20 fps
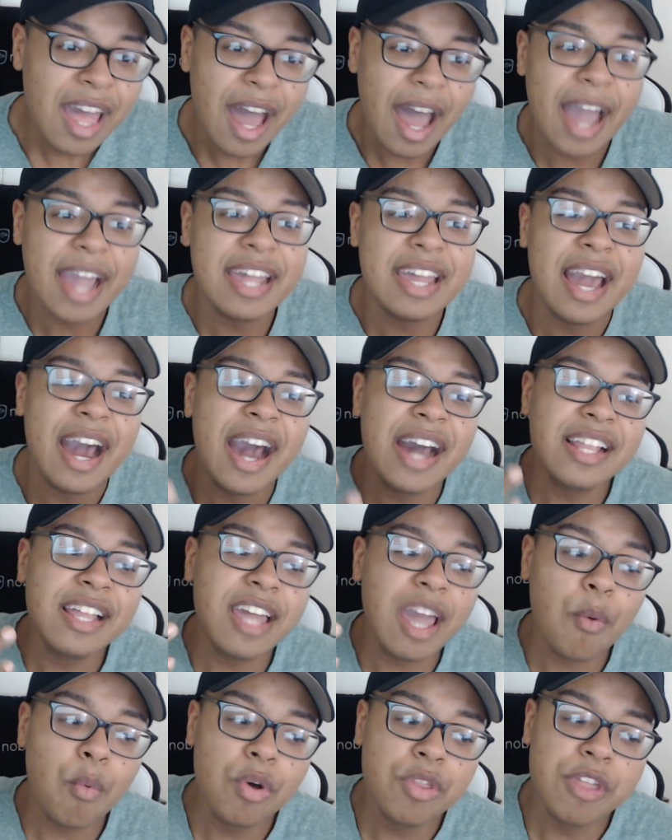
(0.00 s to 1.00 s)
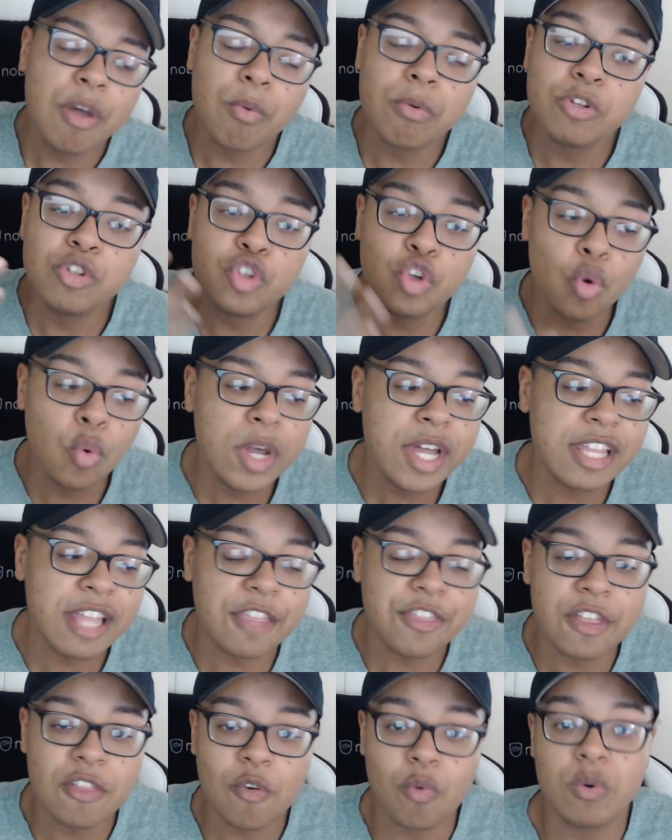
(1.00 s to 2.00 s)
I kind of get what they were doing, and I
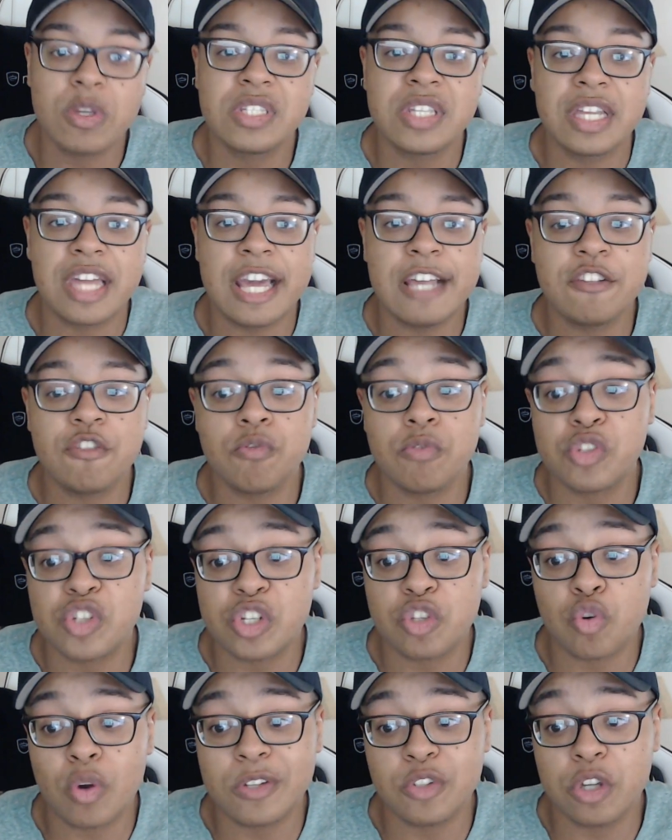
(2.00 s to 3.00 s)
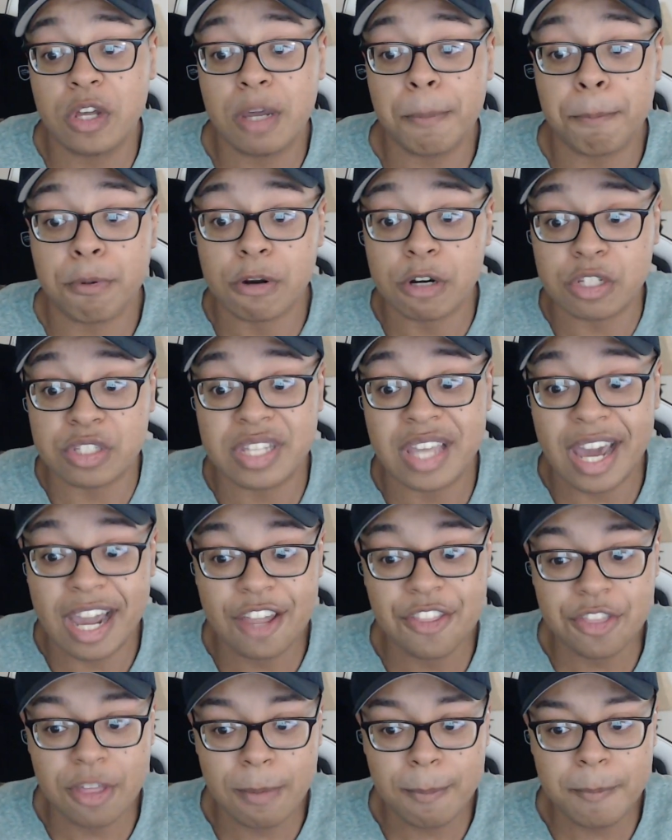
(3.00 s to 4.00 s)
think there was a case he was just trying to, like,
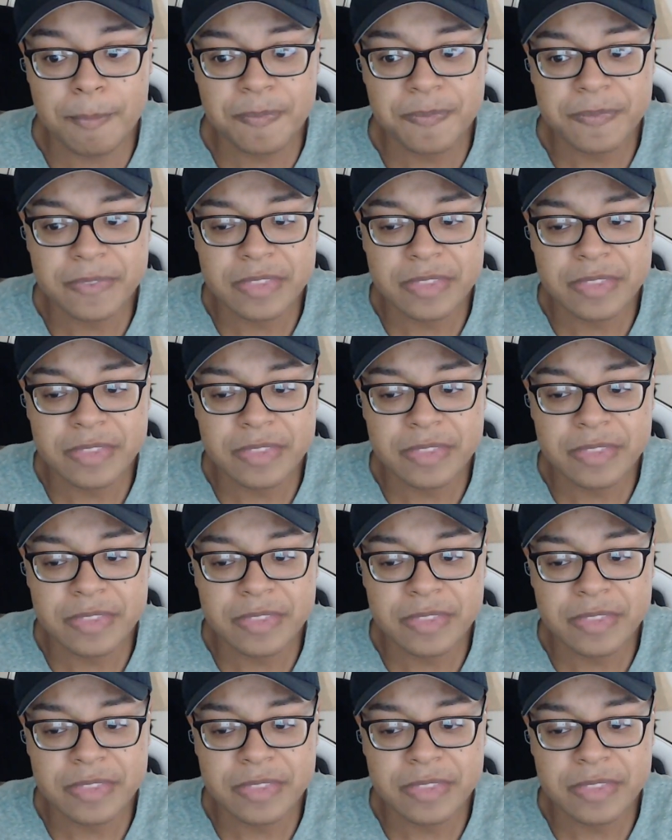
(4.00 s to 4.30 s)
protect them.